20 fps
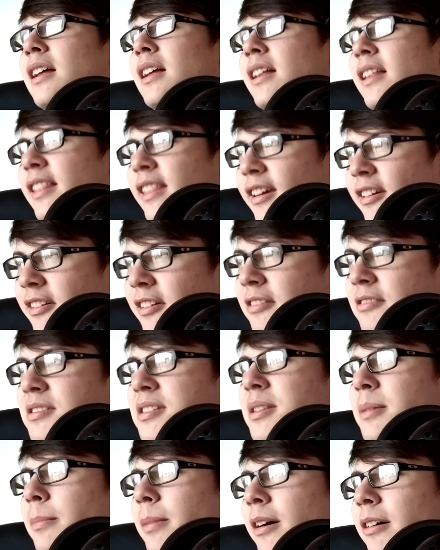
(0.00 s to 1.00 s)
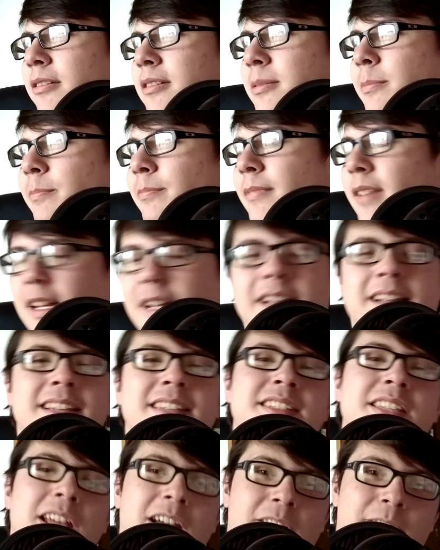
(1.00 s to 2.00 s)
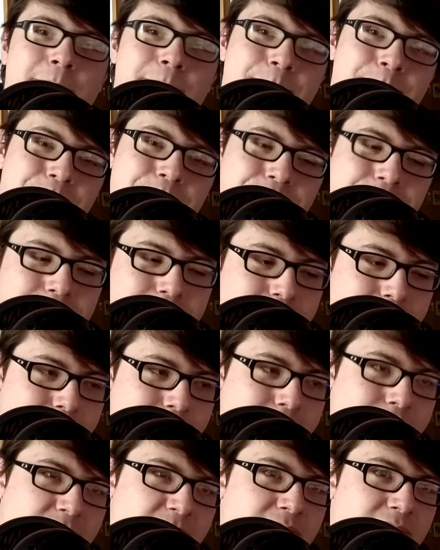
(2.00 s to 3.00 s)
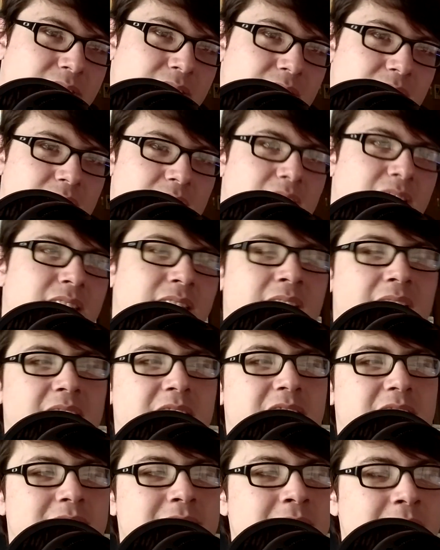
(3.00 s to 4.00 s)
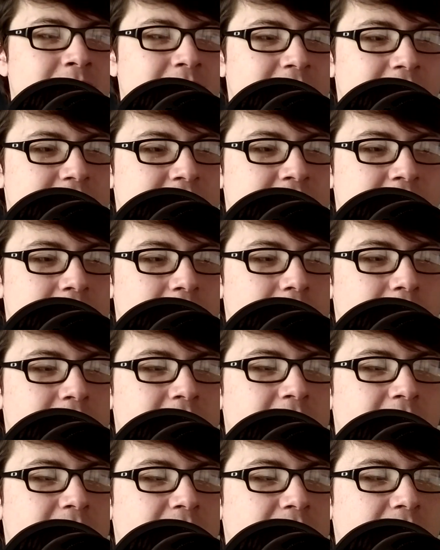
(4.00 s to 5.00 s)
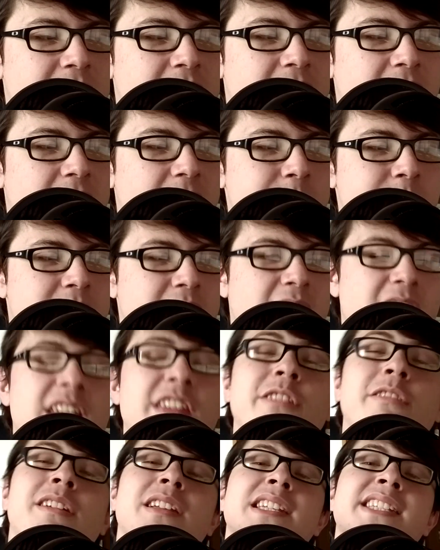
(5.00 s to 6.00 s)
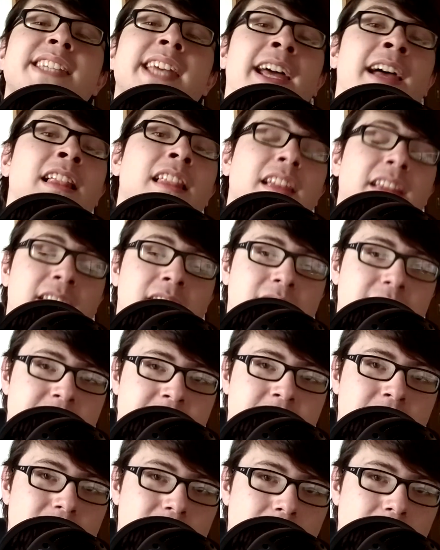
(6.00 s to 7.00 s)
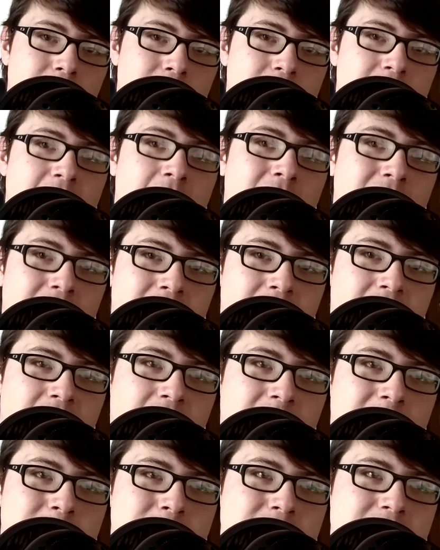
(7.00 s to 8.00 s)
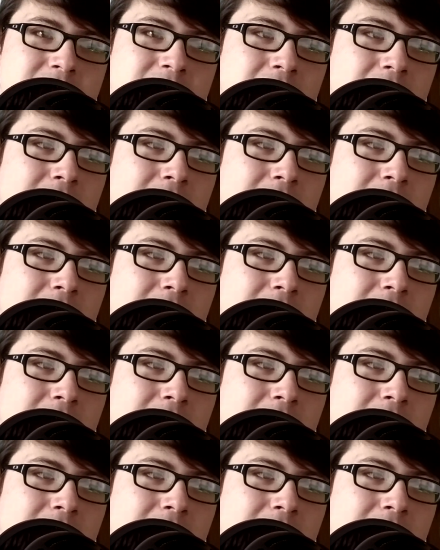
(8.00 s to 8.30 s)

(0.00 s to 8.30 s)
There goes the boat. So, you can tell a good story without any themes. You can tell a good story without themes,